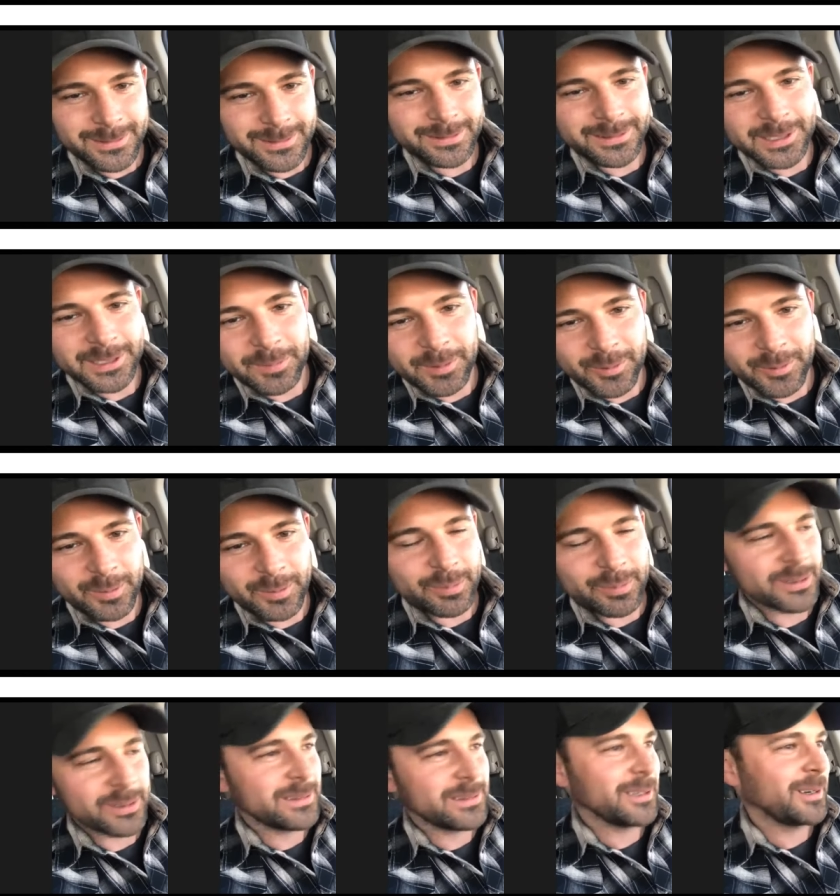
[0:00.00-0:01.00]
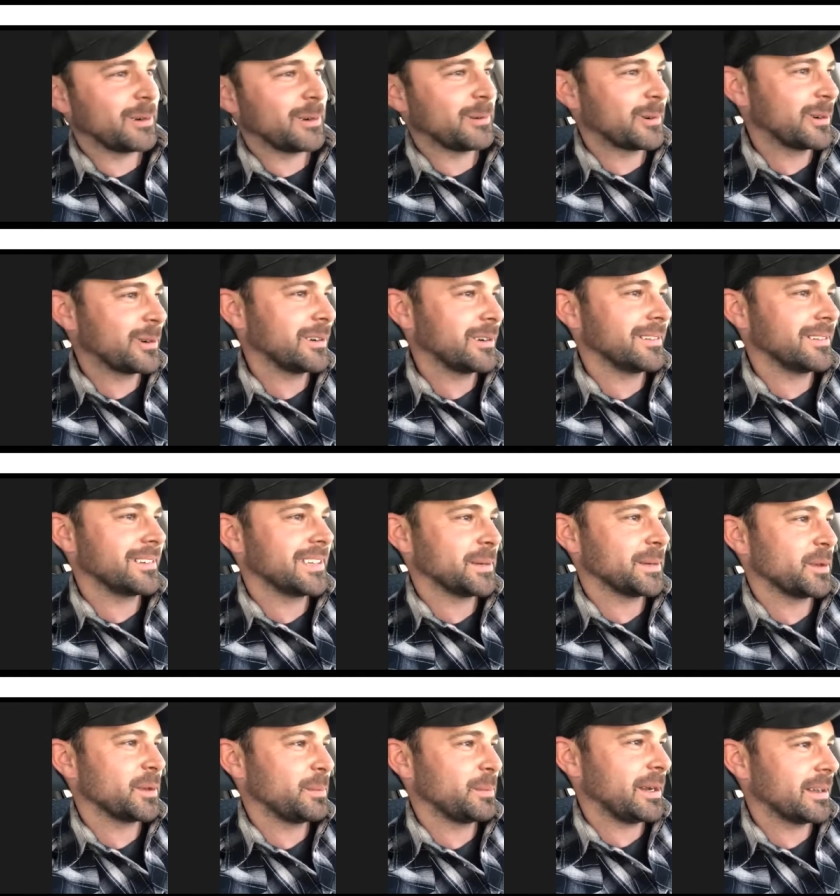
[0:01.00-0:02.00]
and tell me what breed they all were and tell
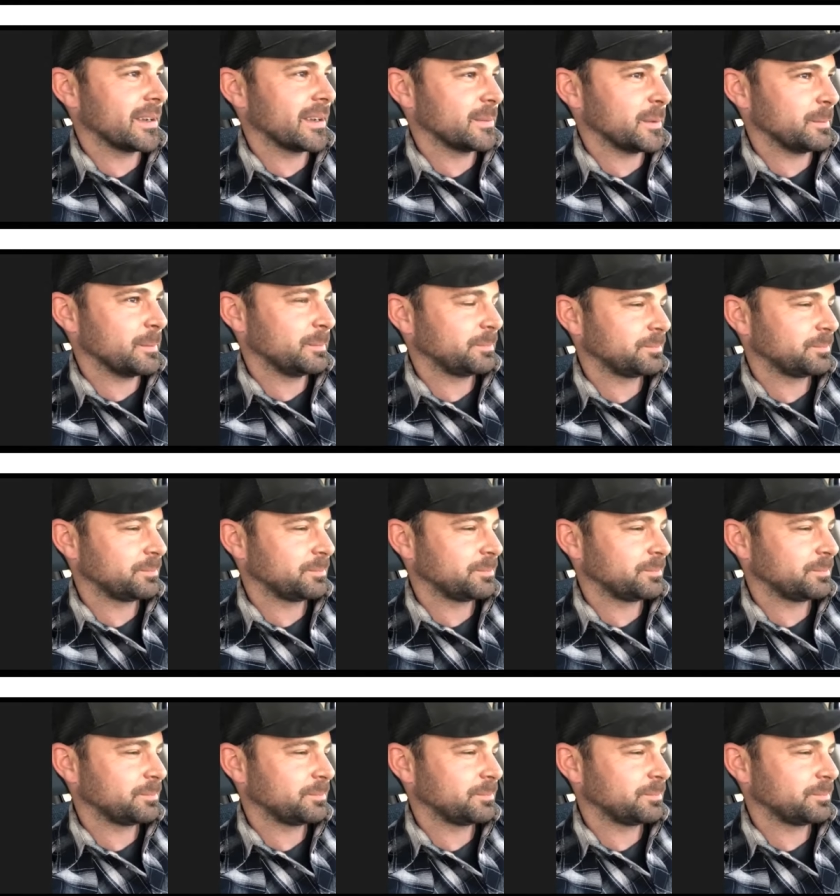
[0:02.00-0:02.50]
me about them. And